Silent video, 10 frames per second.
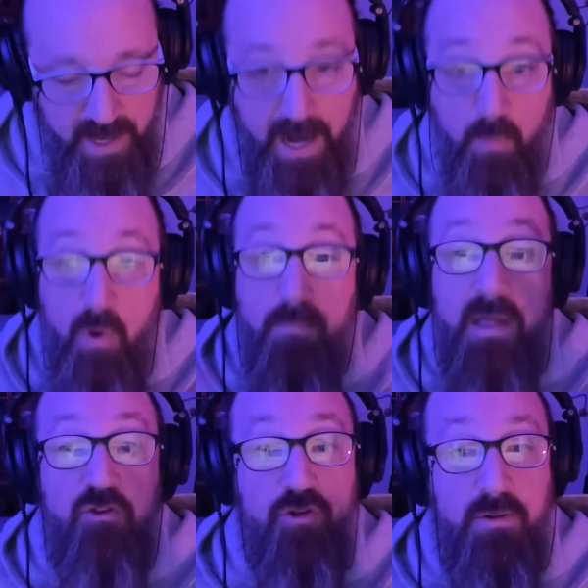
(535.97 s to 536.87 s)
and I won't
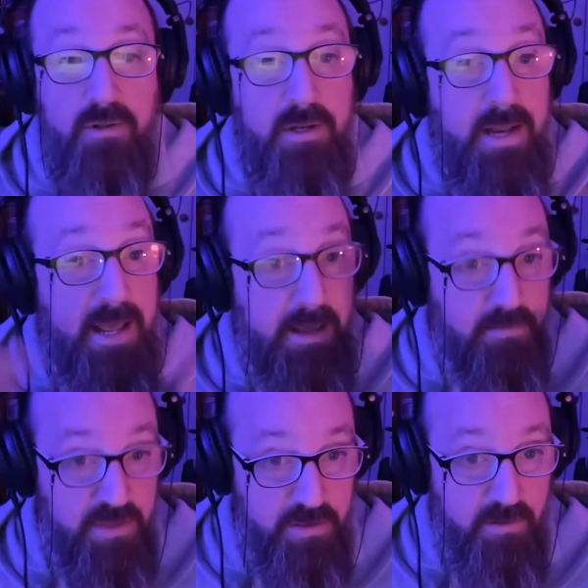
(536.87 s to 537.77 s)
mention
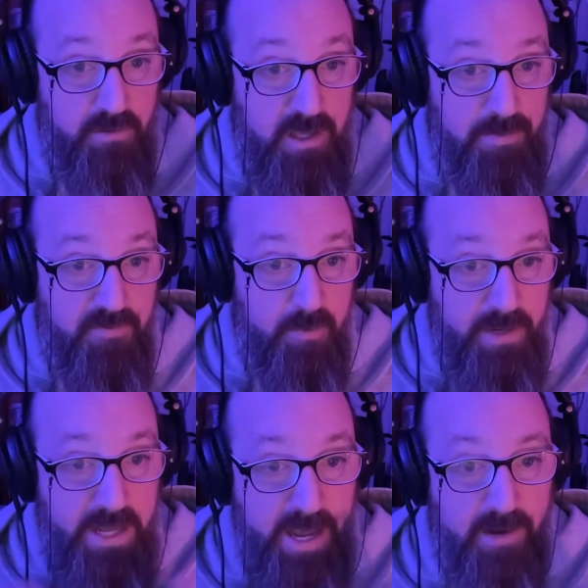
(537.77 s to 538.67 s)
names. I'll keep
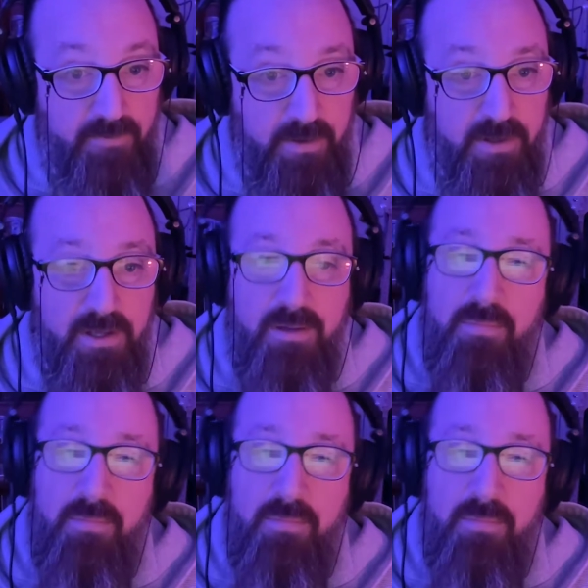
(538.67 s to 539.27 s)
everybody out of it.